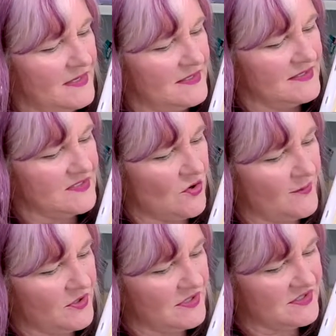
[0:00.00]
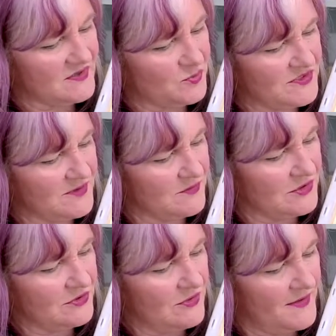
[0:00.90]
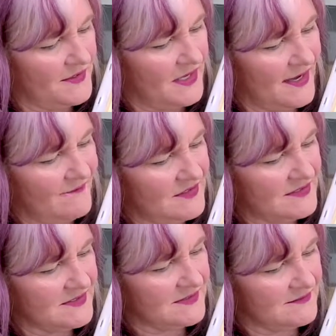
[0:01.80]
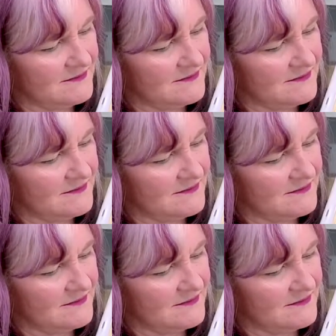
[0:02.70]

So I'm going to just put some glue on the canvas.